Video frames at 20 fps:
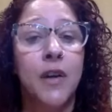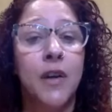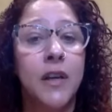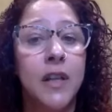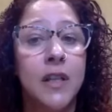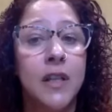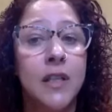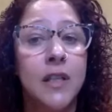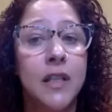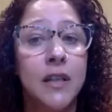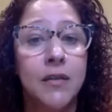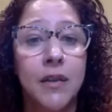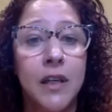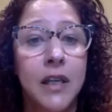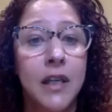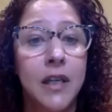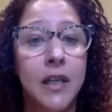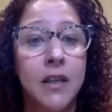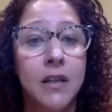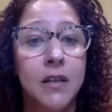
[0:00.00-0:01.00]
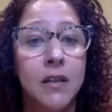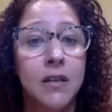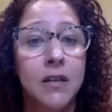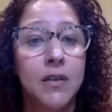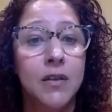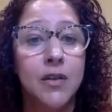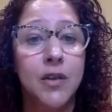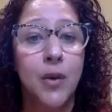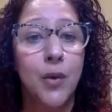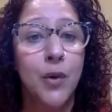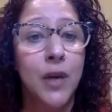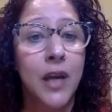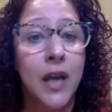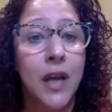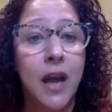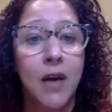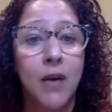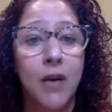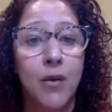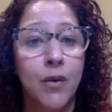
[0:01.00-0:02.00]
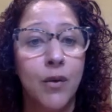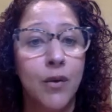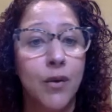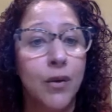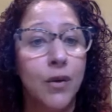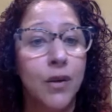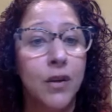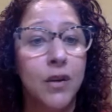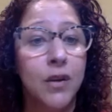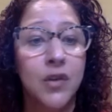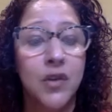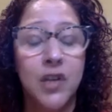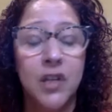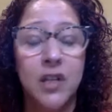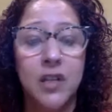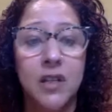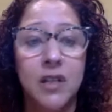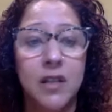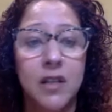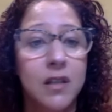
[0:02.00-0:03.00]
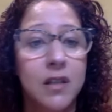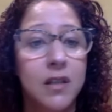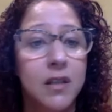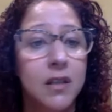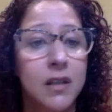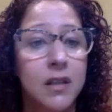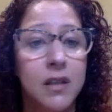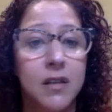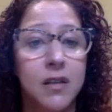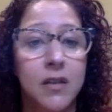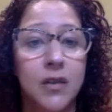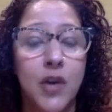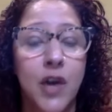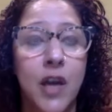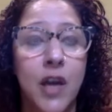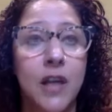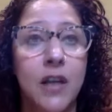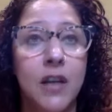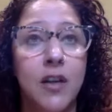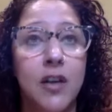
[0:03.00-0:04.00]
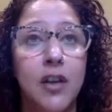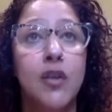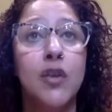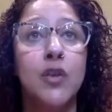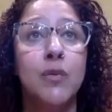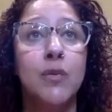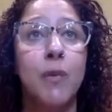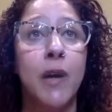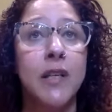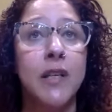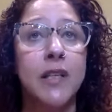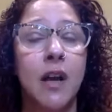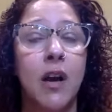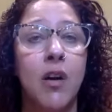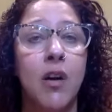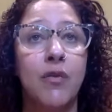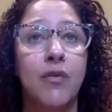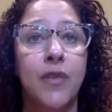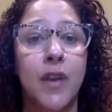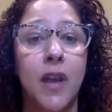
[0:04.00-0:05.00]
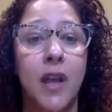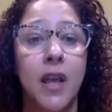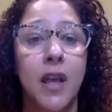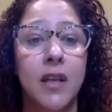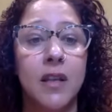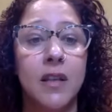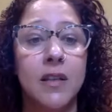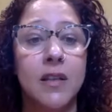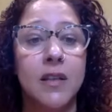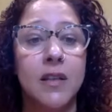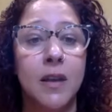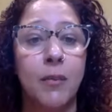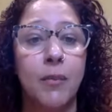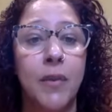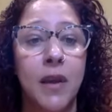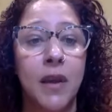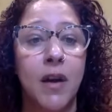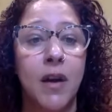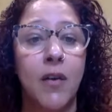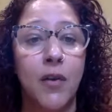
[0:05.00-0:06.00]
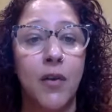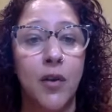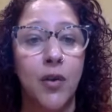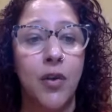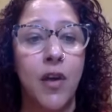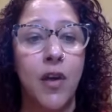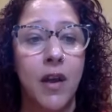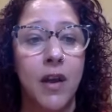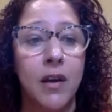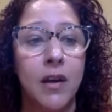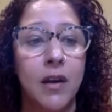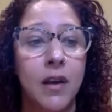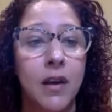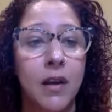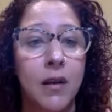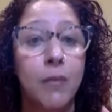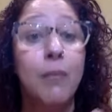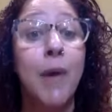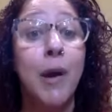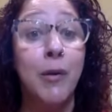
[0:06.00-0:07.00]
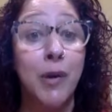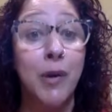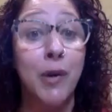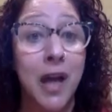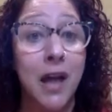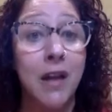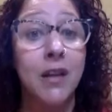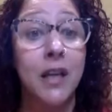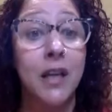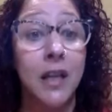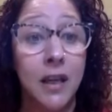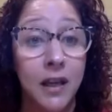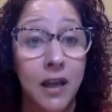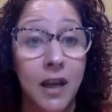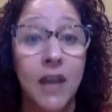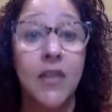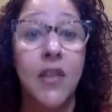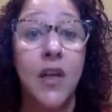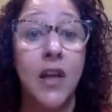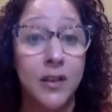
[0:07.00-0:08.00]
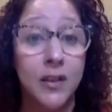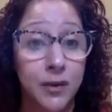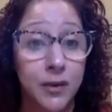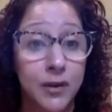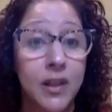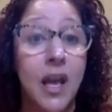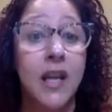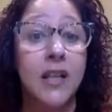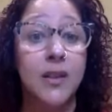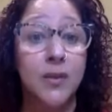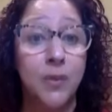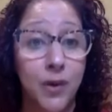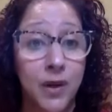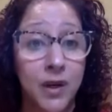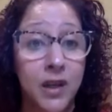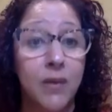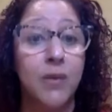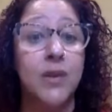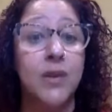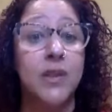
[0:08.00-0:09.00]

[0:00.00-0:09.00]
front of the tv zoning out just trying to lose myself in something other than my reality and that's that's what it